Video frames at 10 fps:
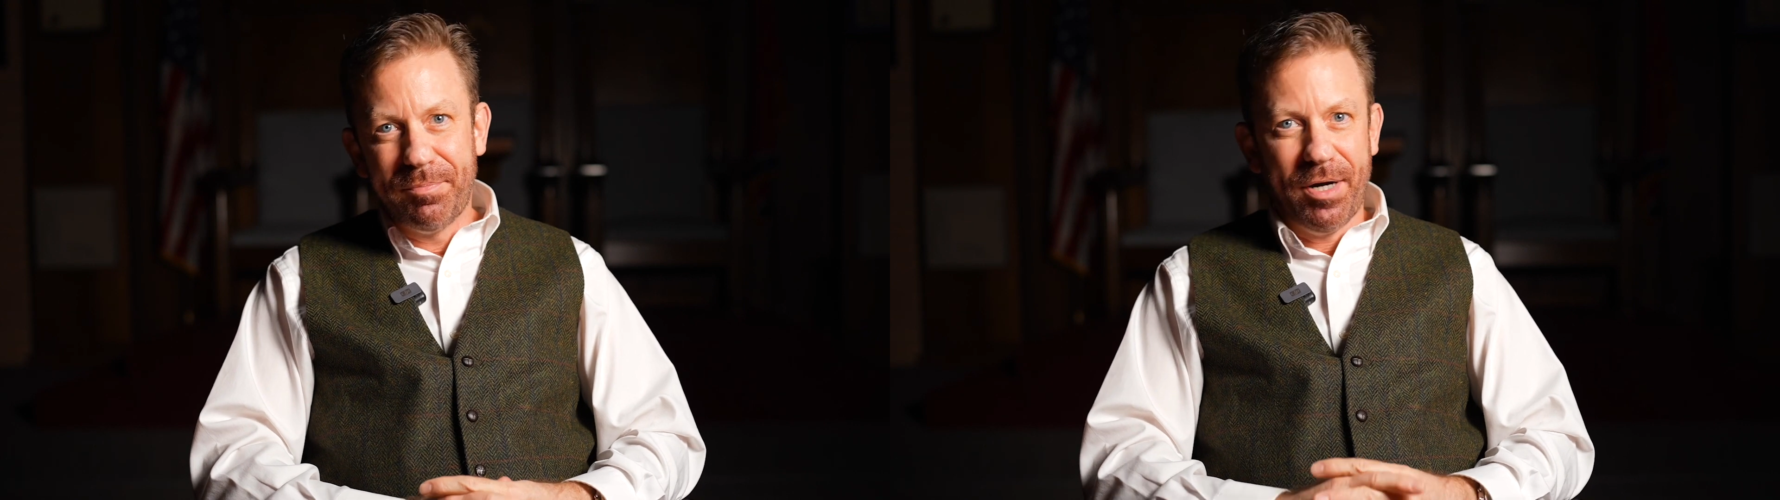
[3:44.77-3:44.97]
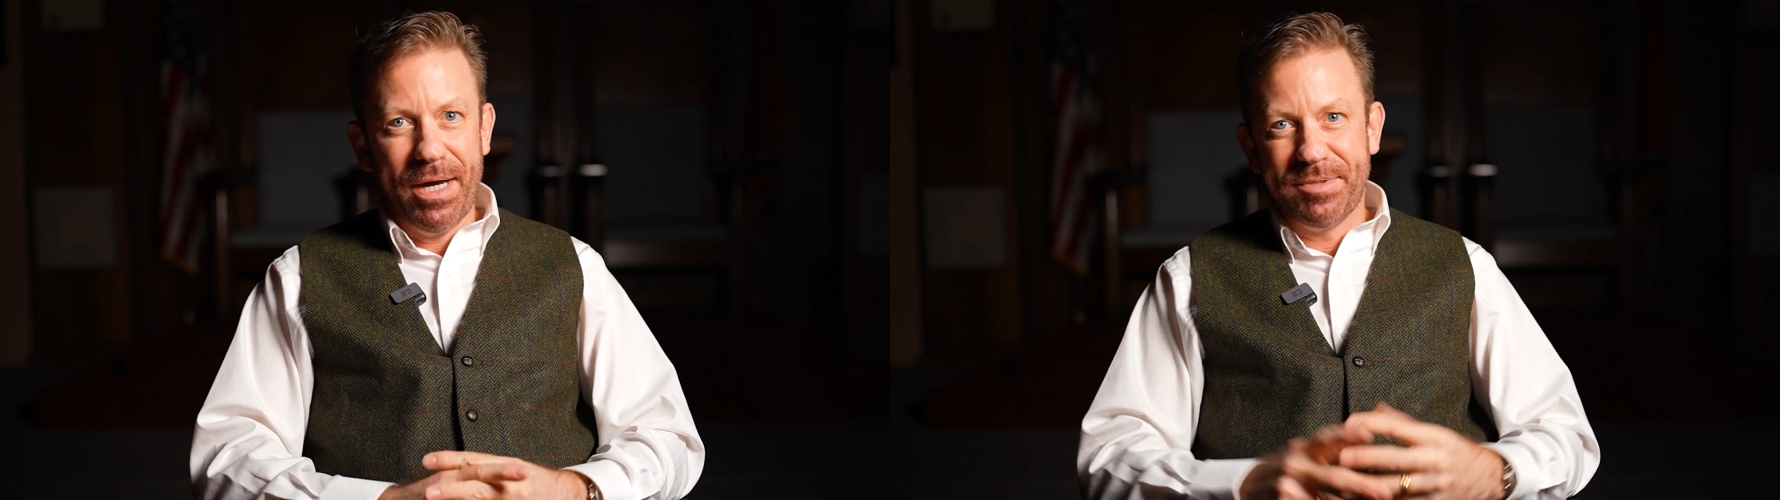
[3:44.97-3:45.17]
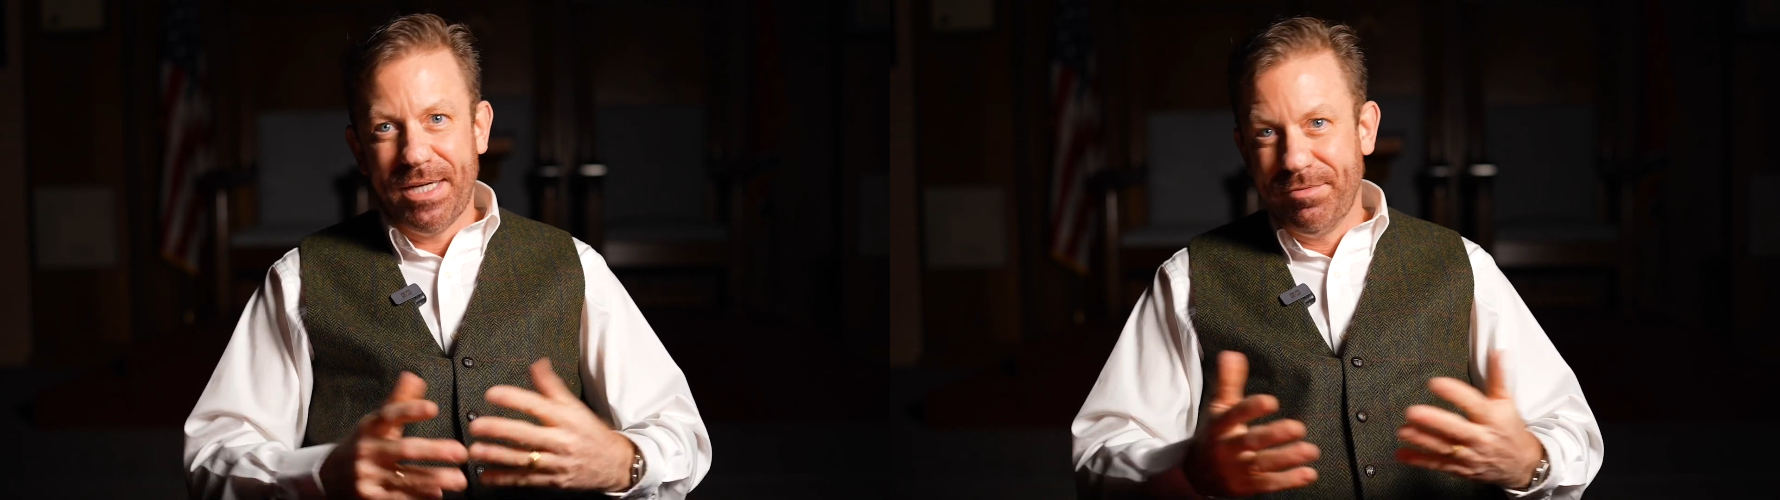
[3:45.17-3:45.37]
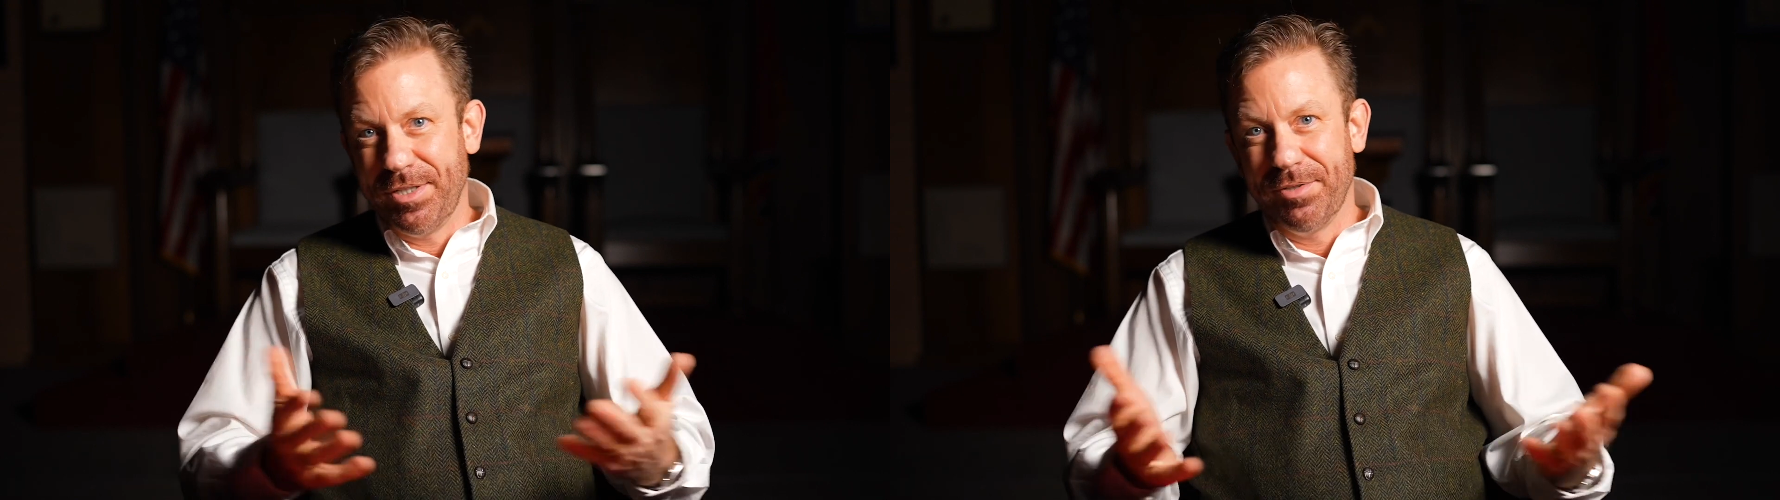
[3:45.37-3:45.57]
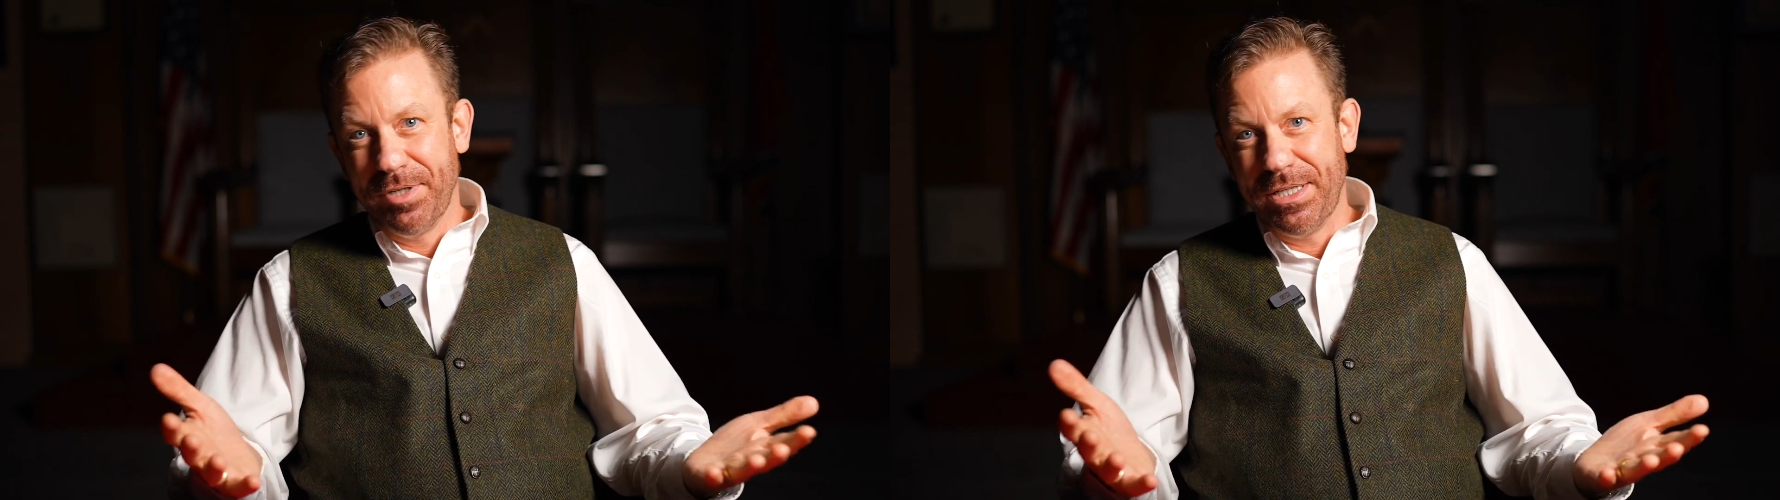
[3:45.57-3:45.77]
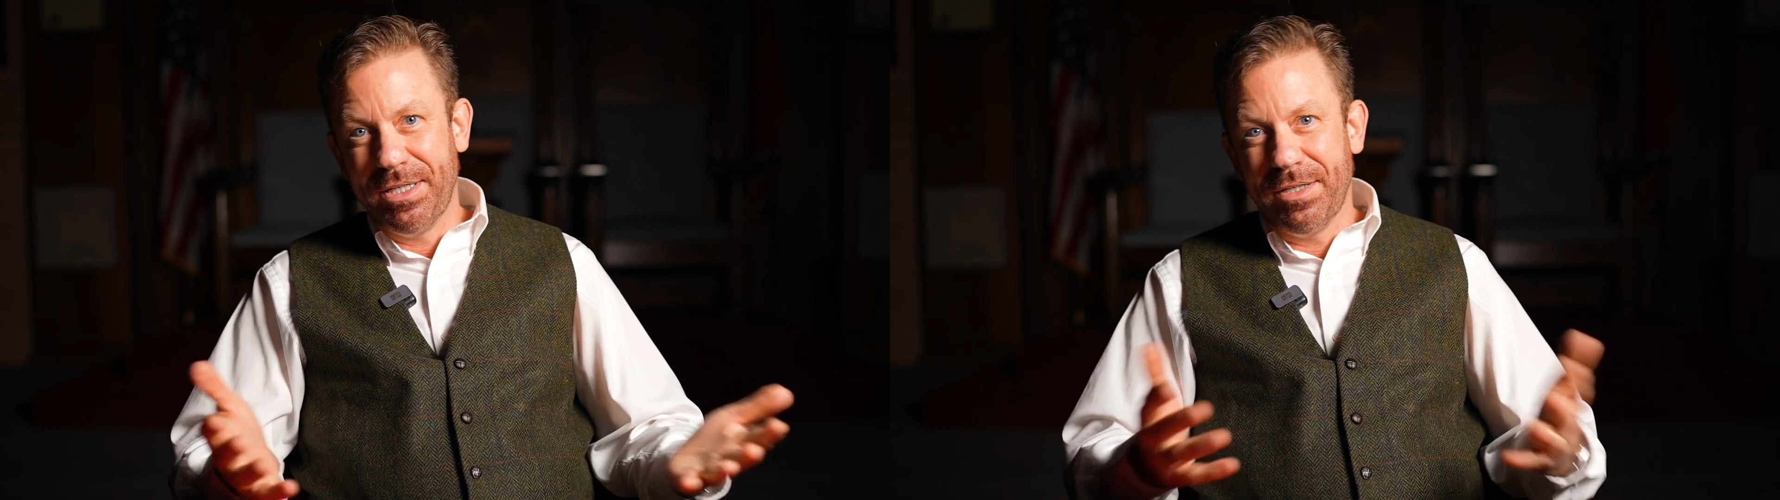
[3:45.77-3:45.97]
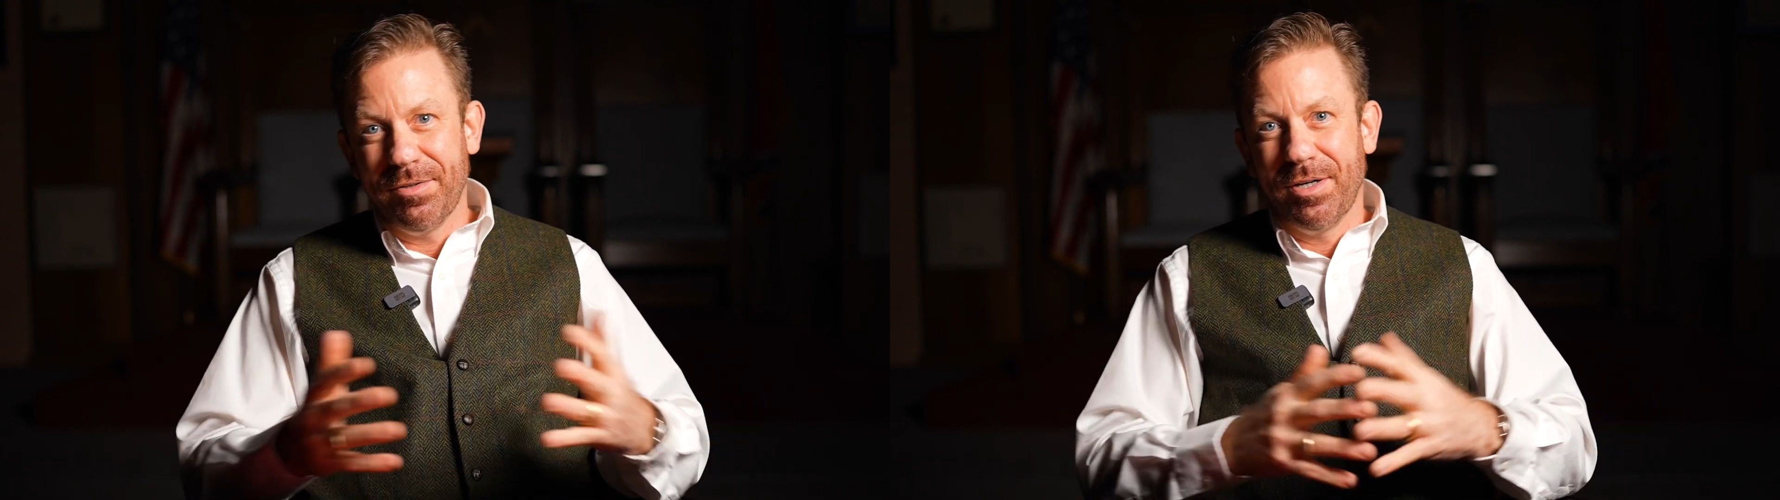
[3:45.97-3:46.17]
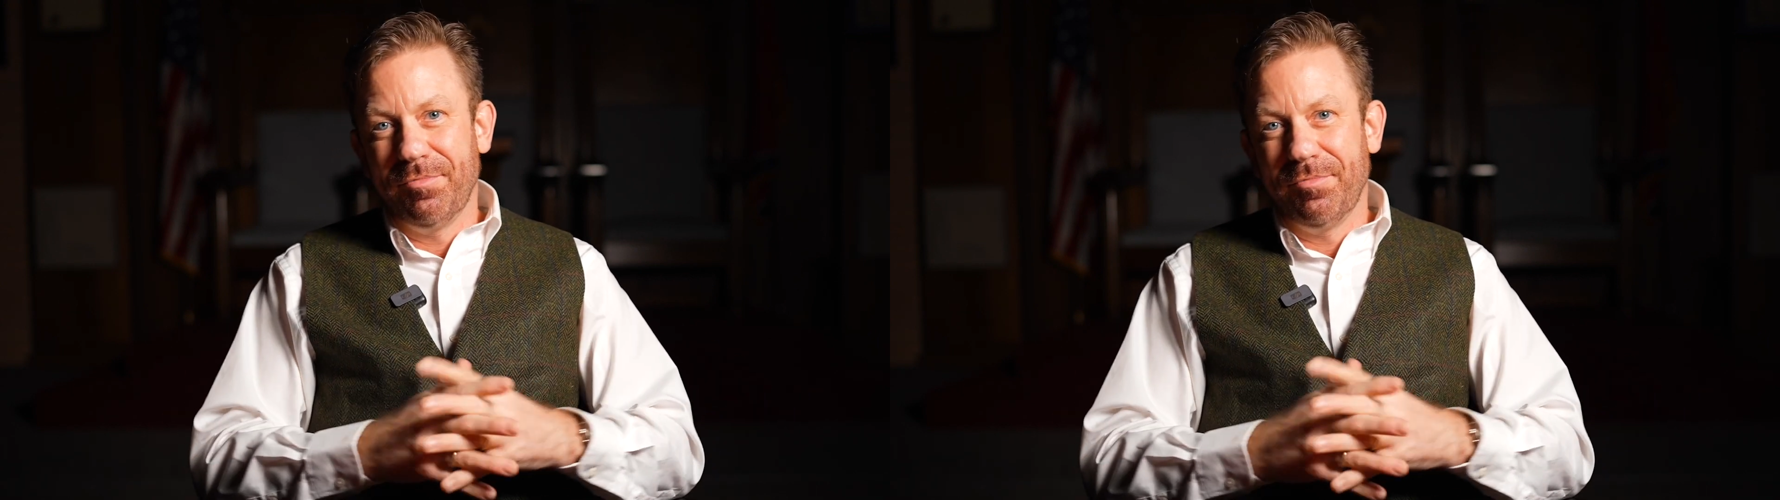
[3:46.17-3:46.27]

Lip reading: perhaps having a reading